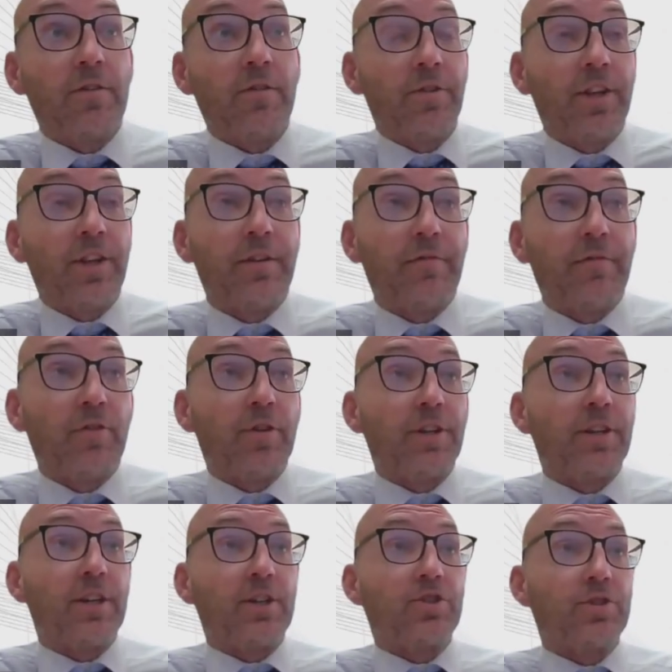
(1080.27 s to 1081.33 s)
you'll need a full
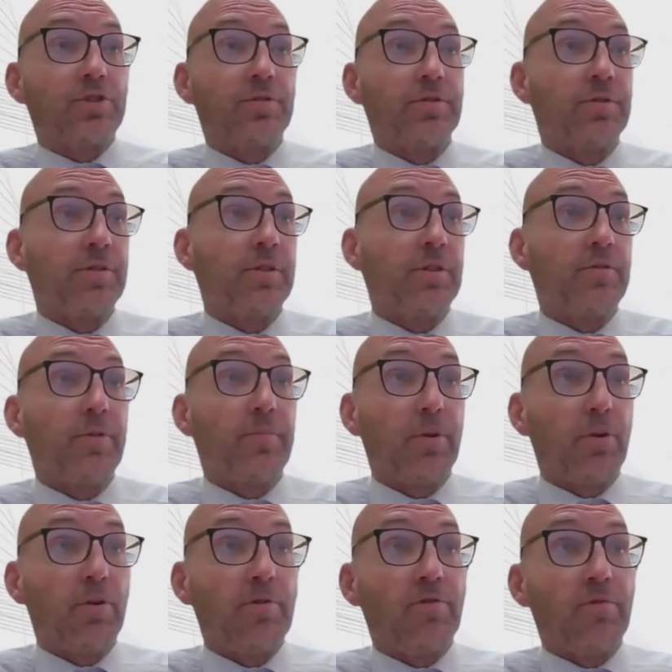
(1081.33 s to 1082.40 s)
condition
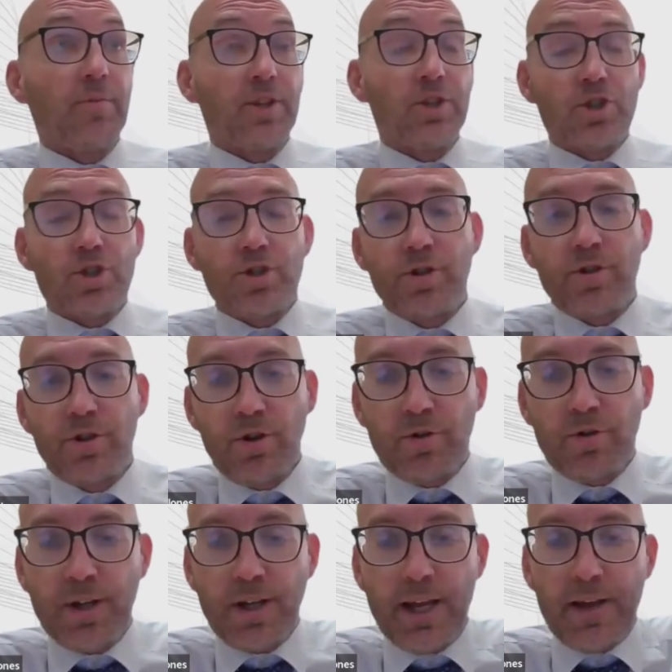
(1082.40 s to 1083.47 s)
report, which
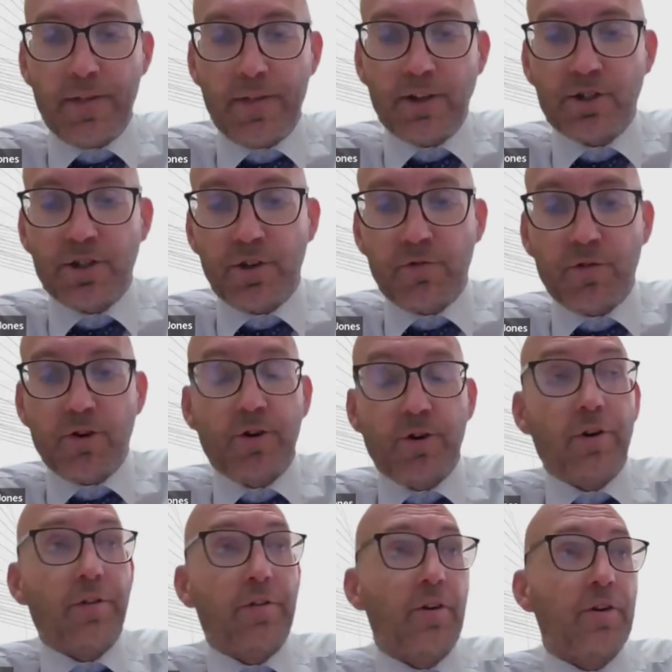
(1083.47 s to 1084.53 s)
you can get the
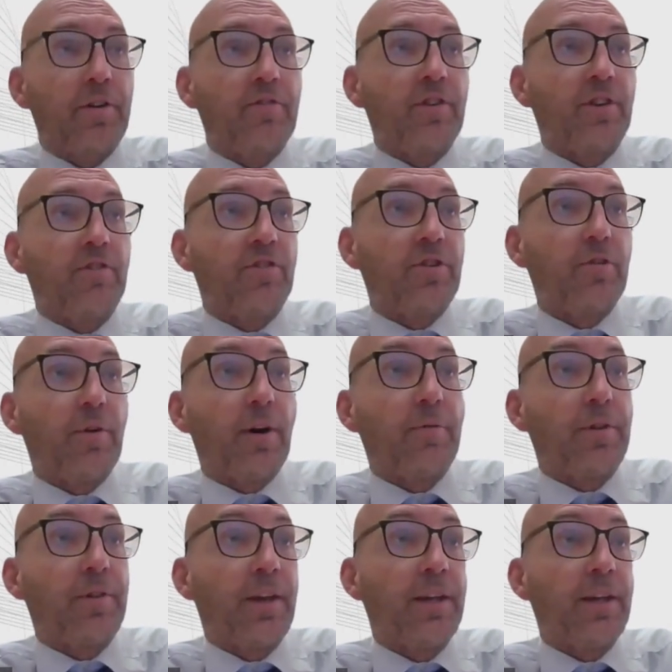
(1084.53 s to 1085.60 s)
transferring authority to do, I
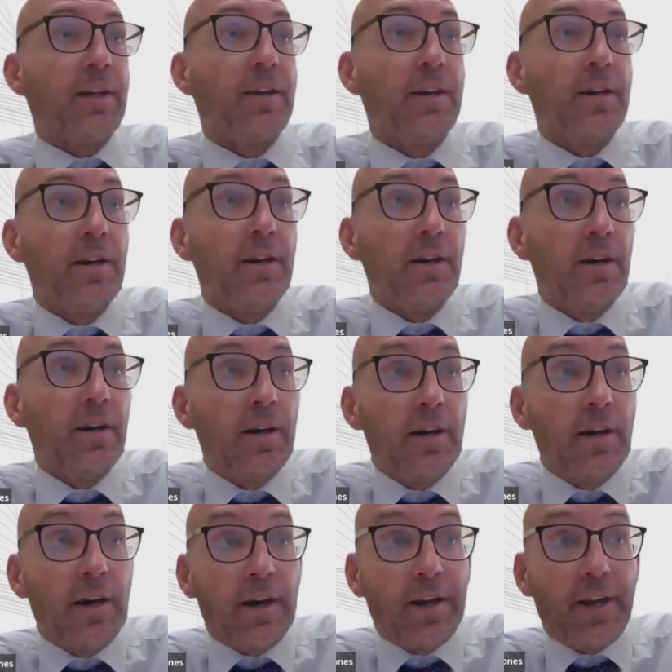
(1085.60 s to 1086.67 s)
would think.
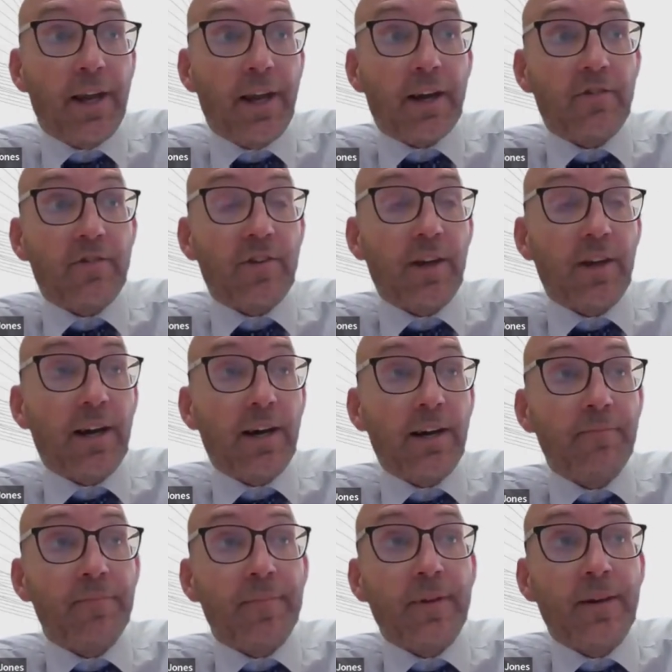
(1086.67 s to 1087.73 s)
An
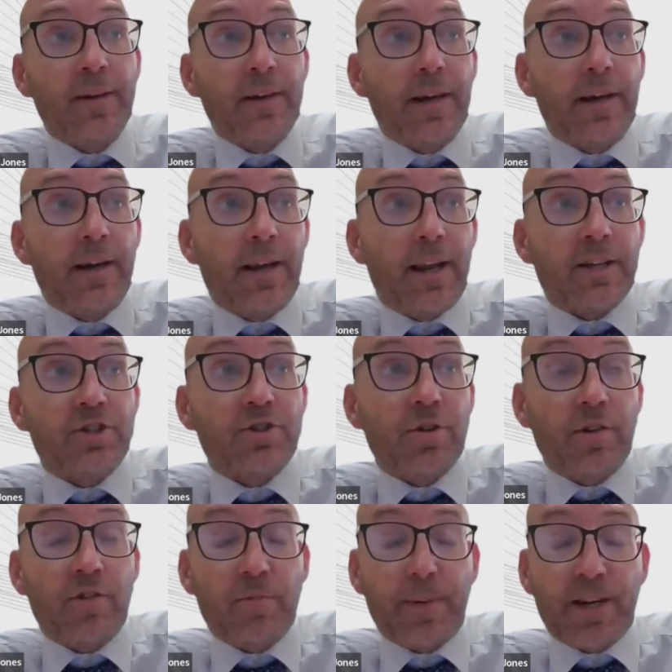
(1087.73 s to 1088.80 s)
EICR,
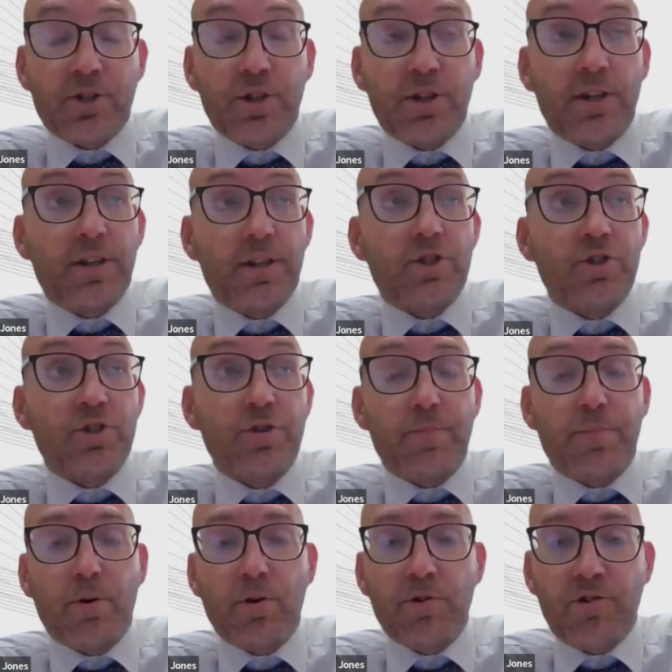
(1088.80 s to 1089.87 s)
electrical inspection condition
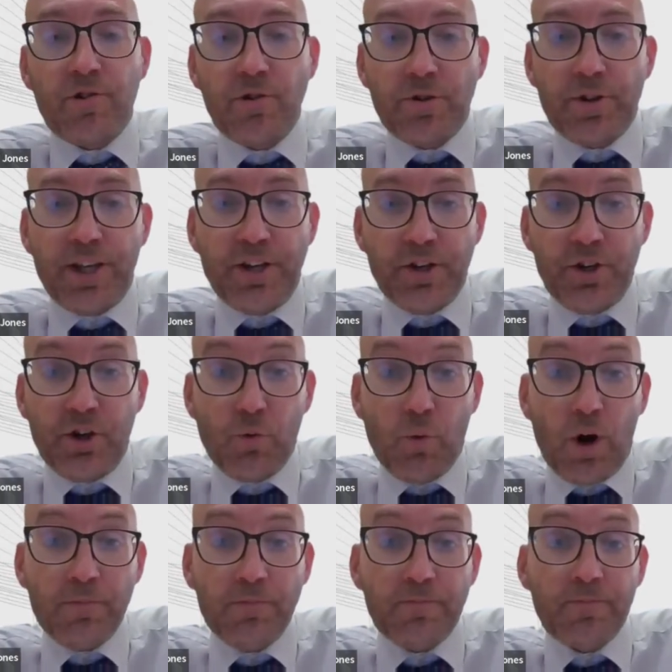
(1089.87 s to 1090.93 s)
report, you'll need a new
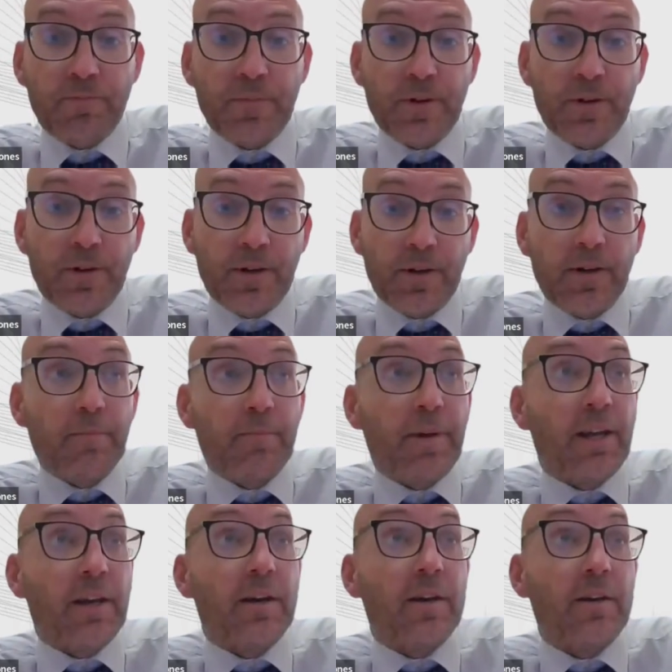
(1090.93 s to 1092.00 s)
one
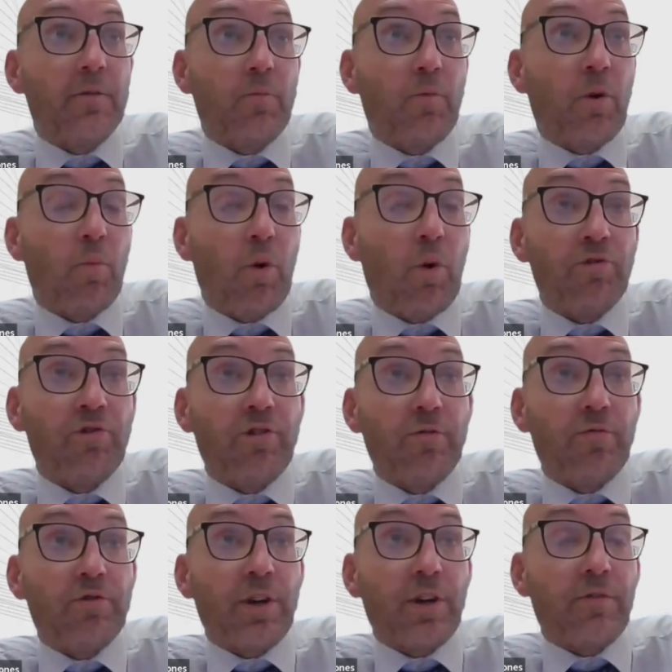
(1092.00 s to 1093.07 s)
because once
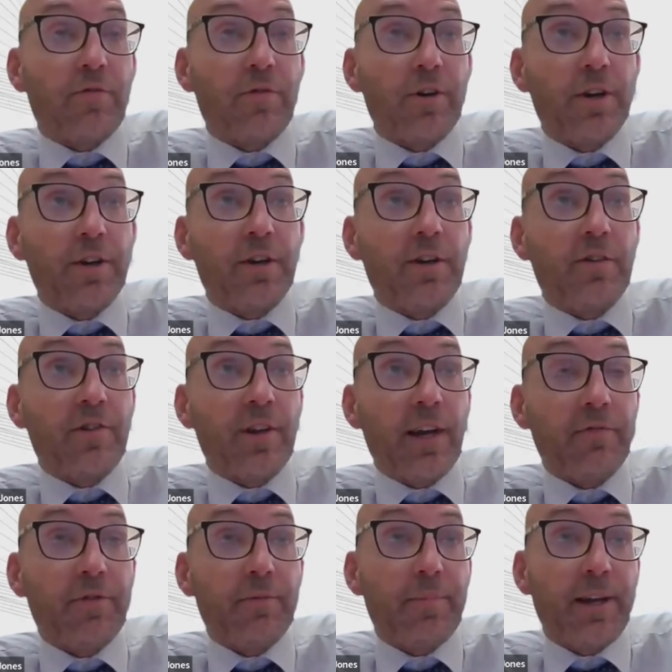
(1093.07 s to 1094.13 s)
you've transferred, because
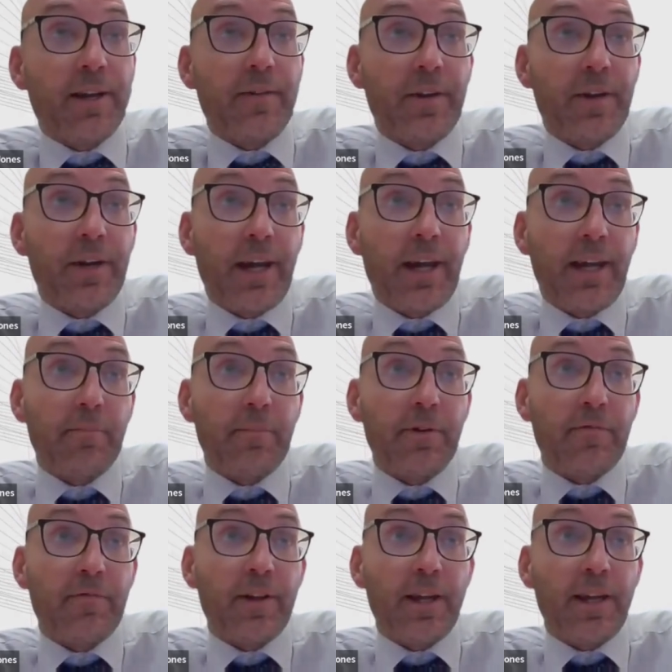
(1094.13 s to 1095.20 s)
they have to be in the name
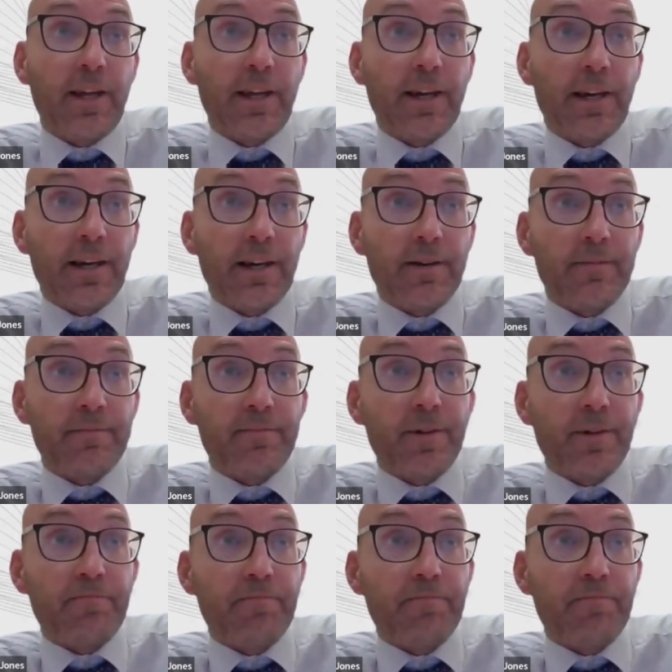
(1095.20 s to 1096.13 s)
of the